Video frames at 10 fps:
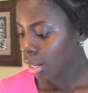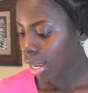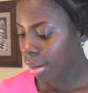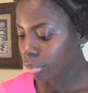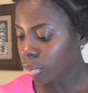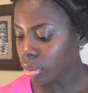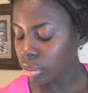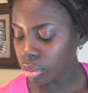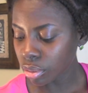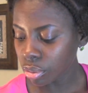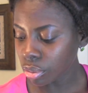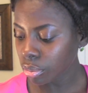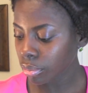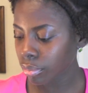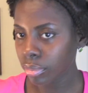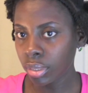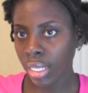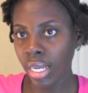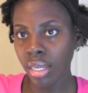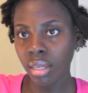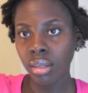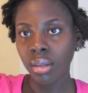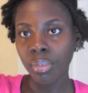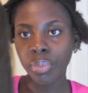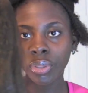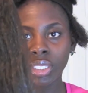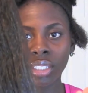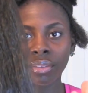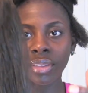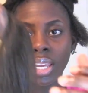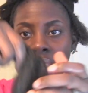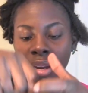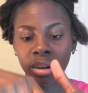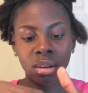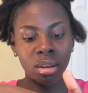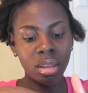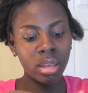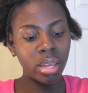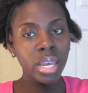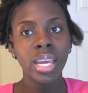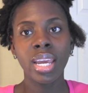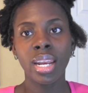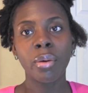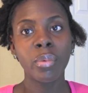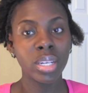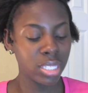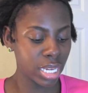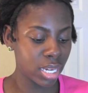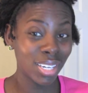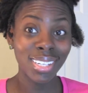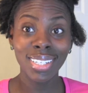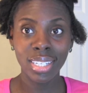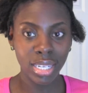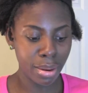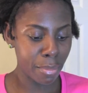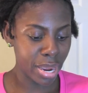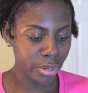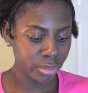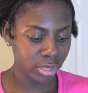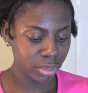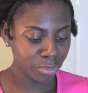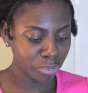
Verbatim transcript: Now I'm going to take a portion of the hair, and I want to take a good amount,